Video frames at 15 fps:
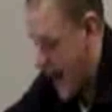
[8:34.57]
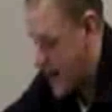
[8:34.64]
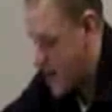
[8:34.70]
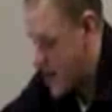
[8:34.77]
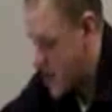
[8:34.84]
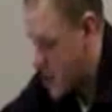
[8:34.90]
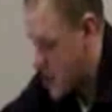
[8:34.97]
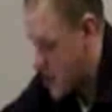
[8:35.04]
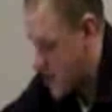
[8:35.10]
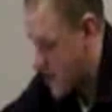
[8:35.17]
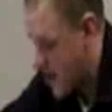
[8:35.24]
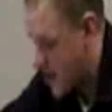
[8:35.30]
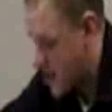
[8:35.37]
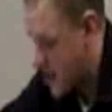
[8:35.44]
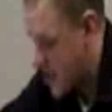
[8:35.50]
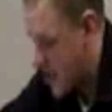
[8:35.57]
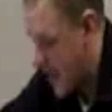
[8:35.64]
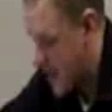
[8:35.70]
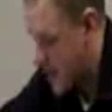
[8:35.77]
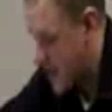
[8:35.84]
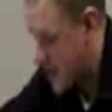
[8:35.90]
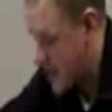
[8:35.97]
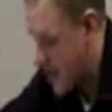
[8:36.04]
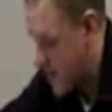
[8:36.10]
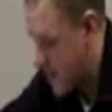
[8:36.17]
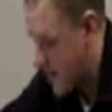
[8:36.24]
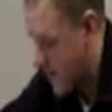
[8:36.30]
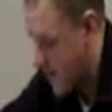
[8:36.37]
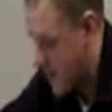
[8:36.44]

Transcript: and this generation and condemn it,